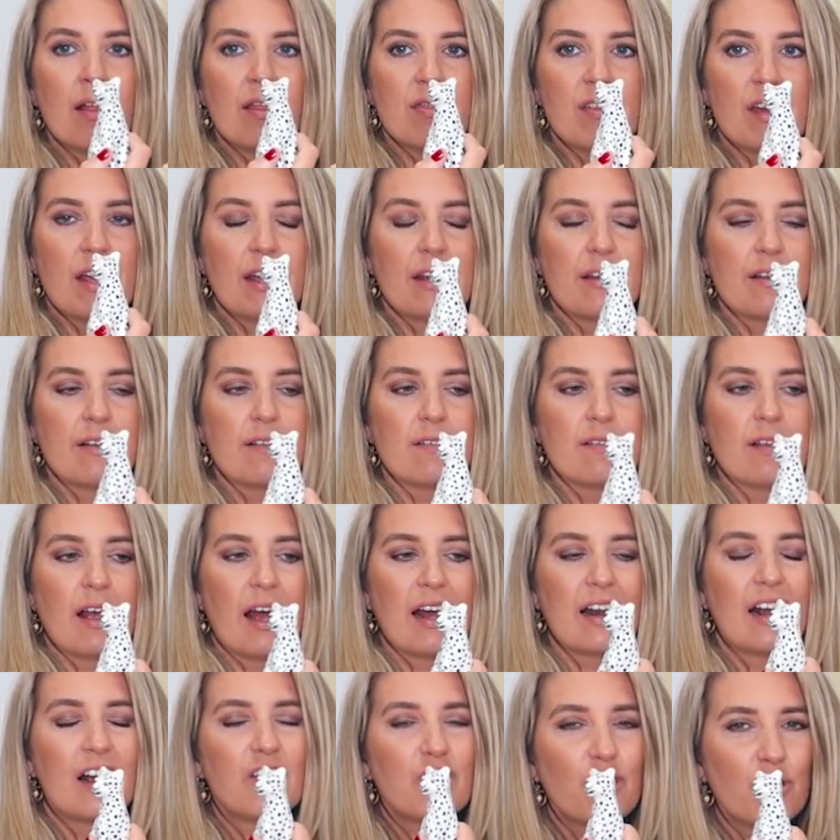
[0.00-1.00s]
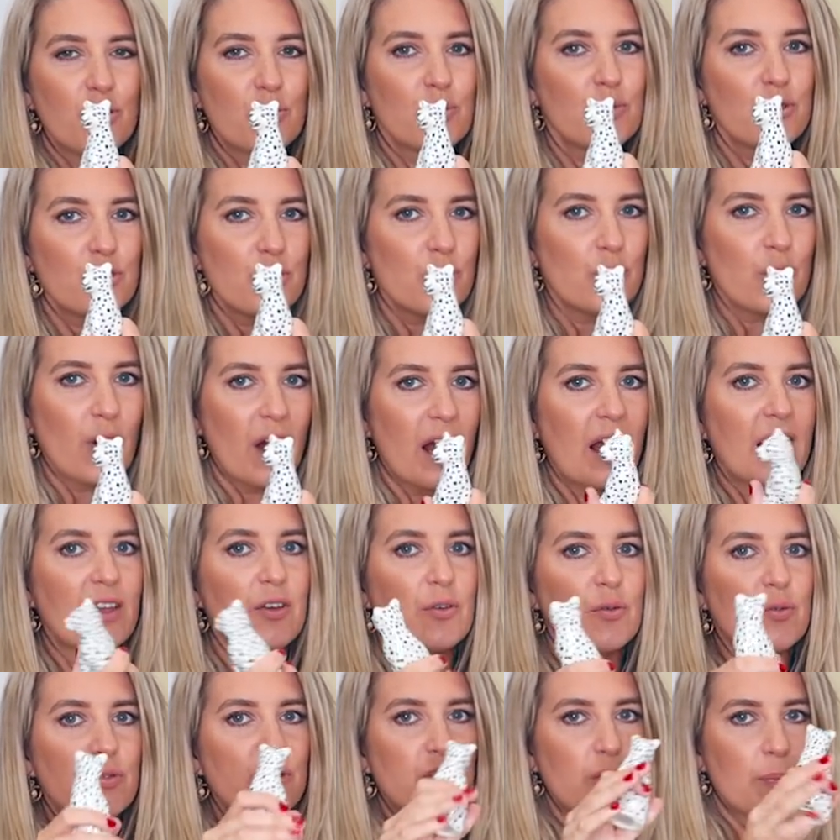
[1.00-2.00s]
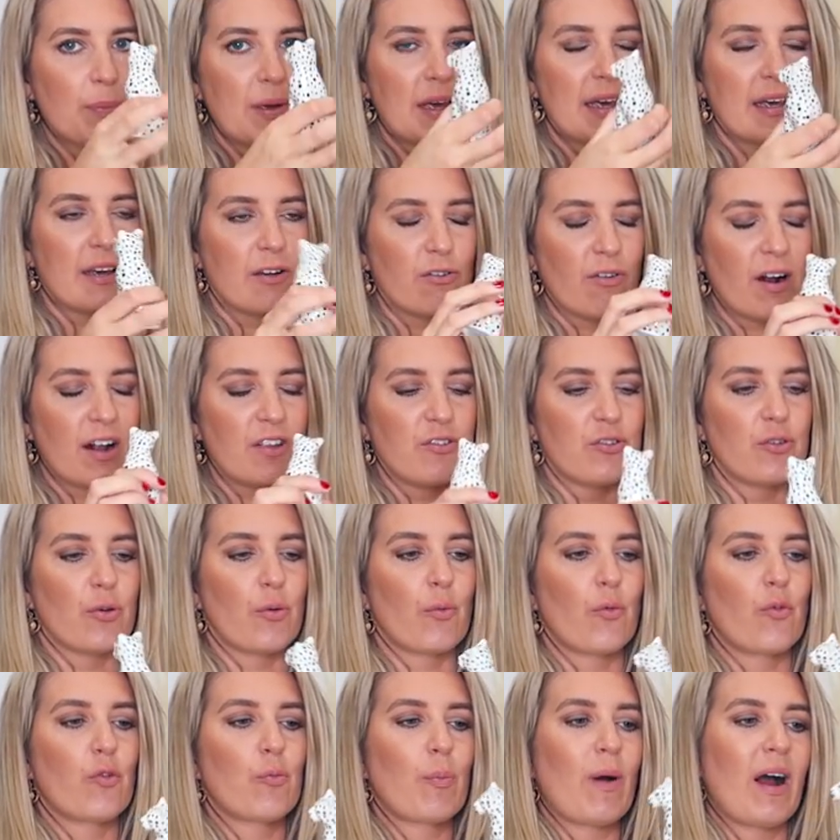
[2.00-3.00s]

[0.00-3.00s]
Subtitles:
things, and I use the big granules,